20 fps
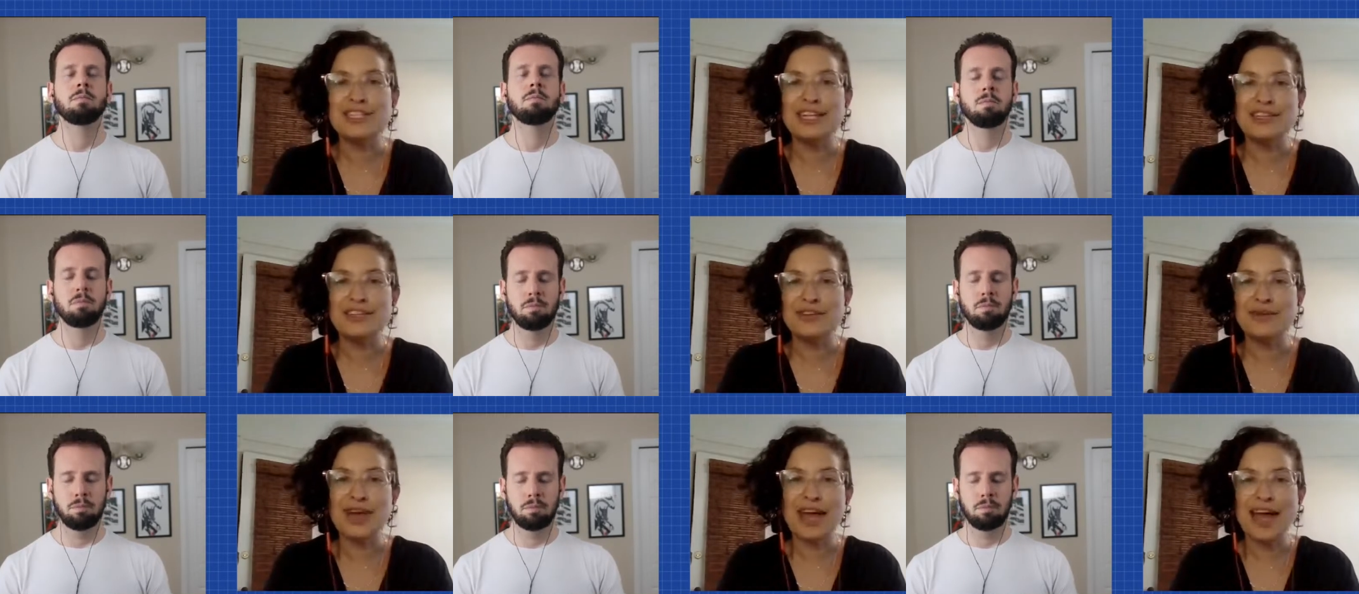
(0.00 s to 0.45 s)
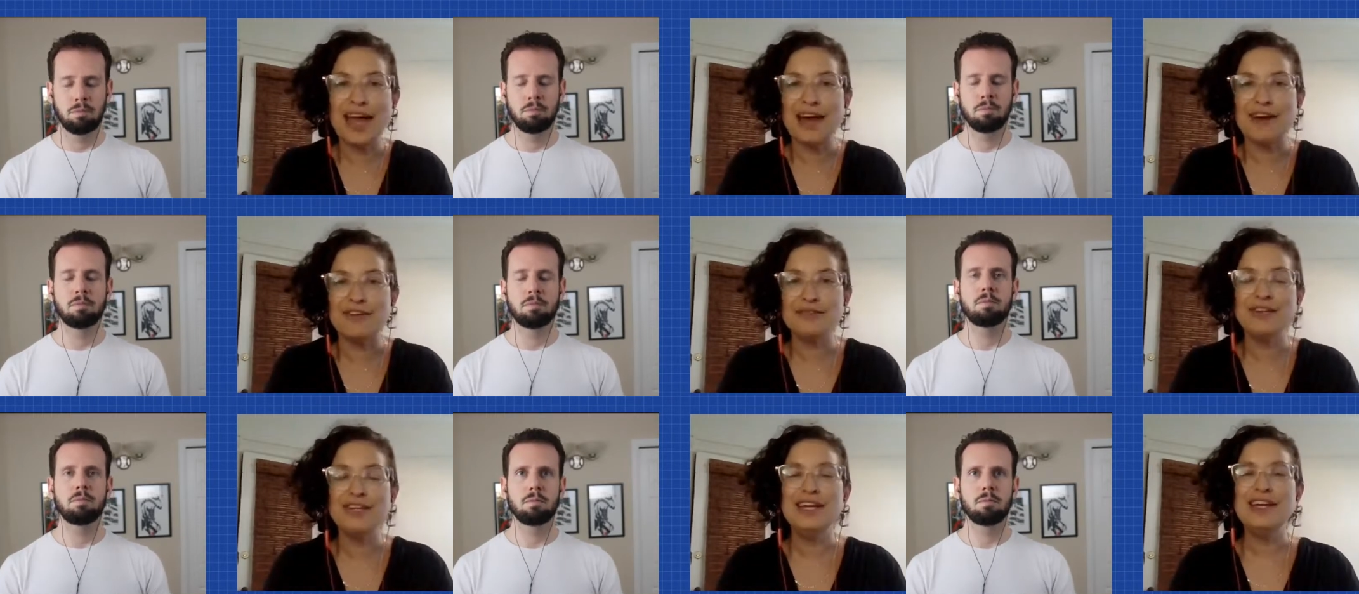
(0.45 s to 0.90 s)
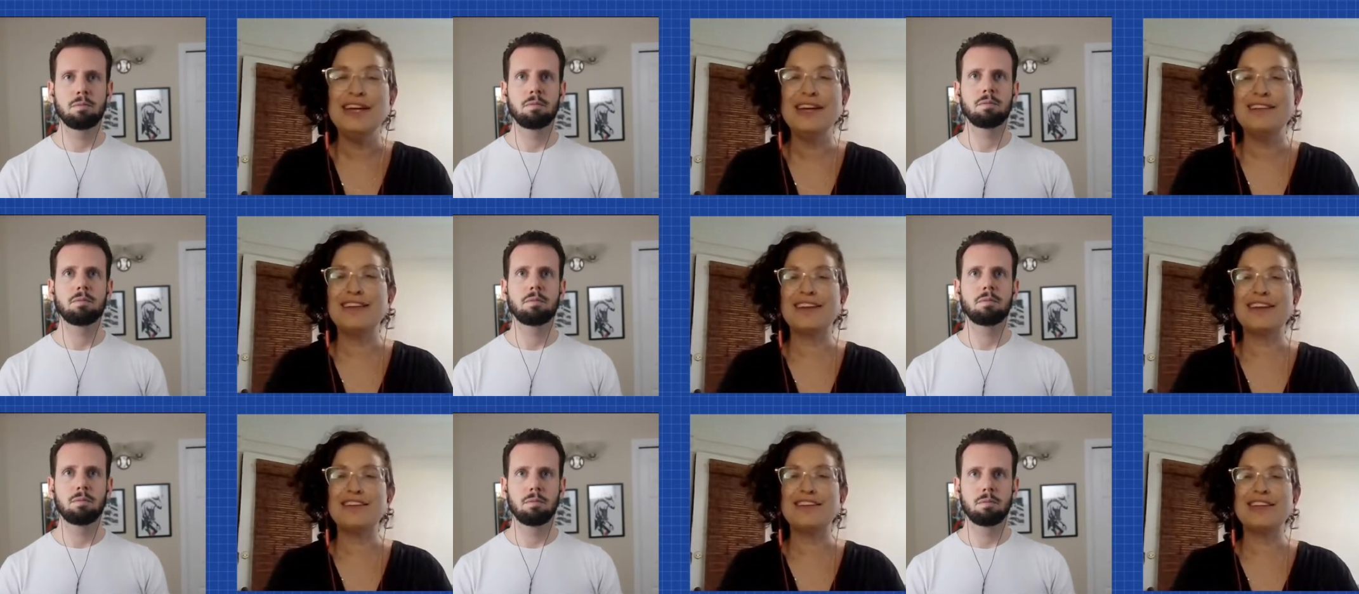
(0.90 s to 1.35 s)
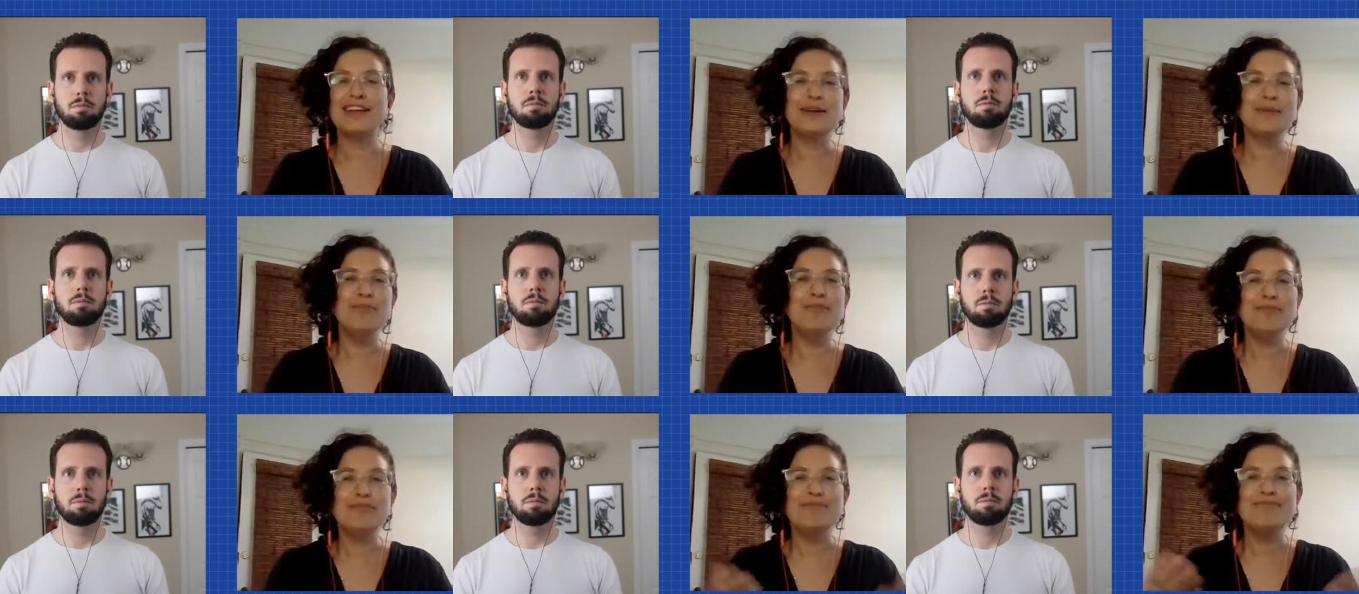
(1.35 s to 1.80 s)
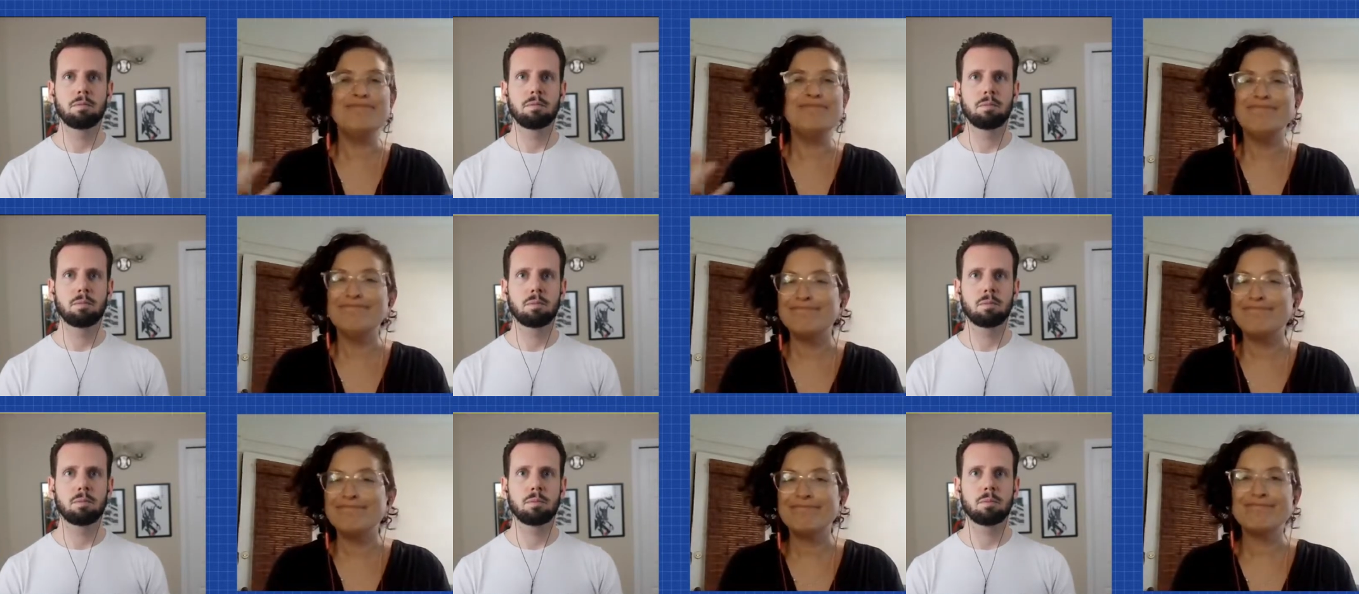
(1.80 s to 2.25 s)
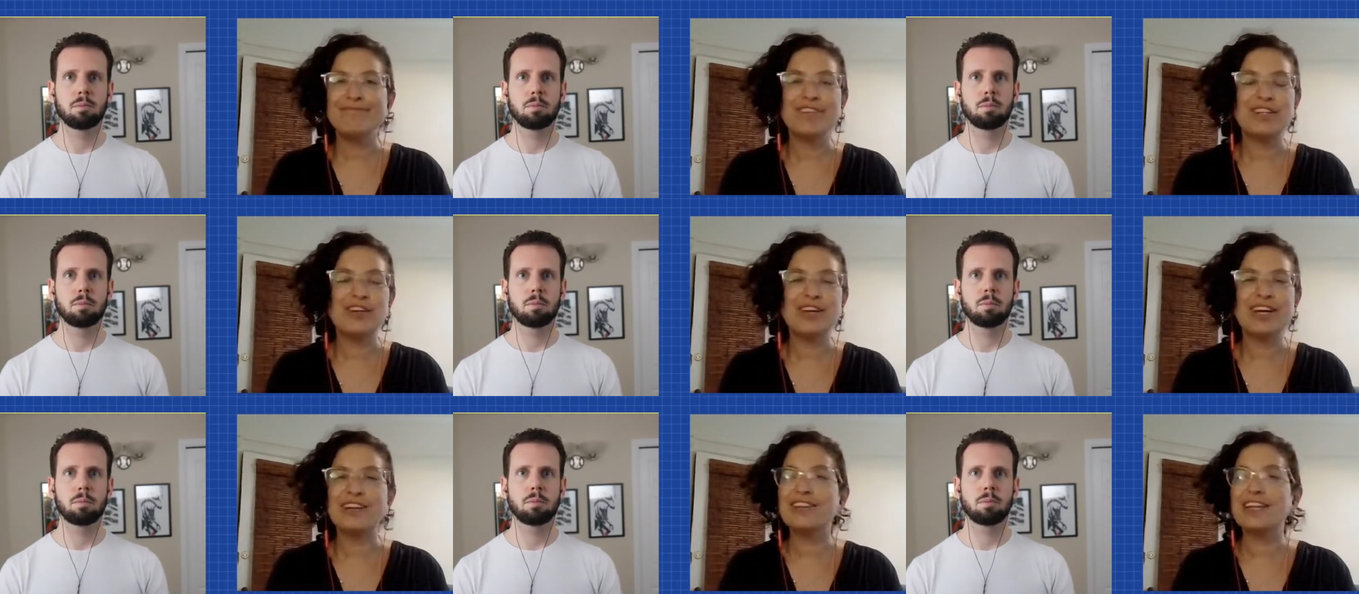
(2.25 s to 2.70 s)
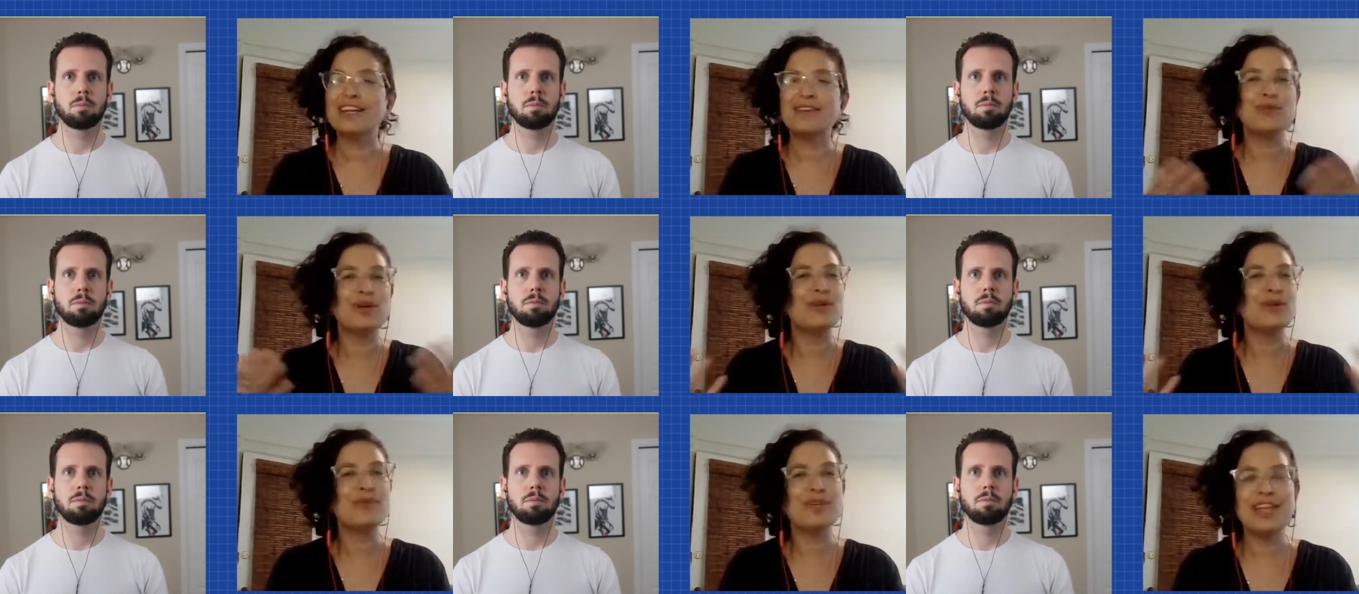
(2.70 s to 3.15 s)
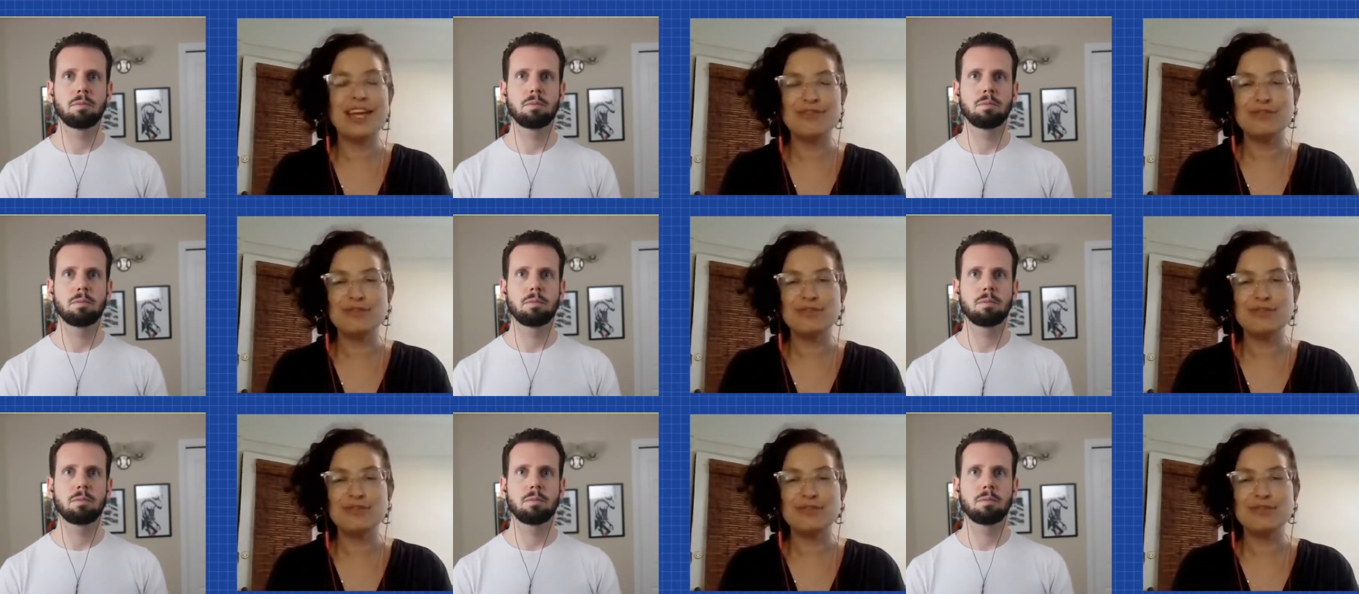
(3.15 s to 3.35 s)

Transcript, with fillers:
Speaker 1: that are like, you kind of like, do I really have to write this down?